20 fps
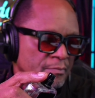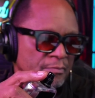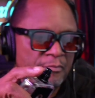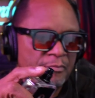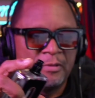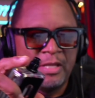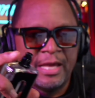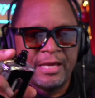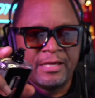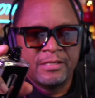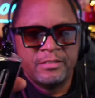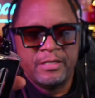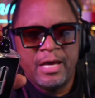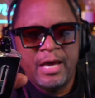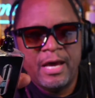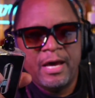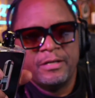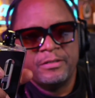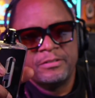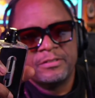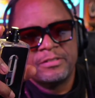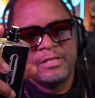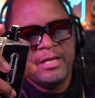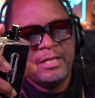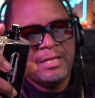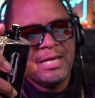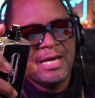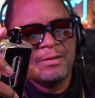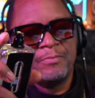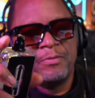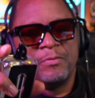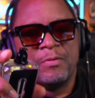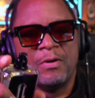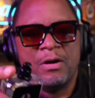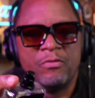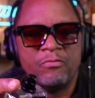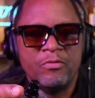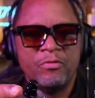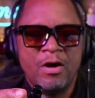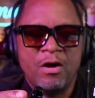Like I said, I understand a lot of people
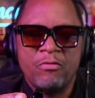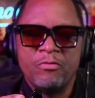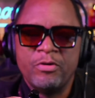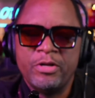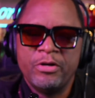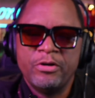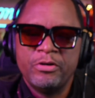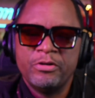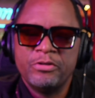already heard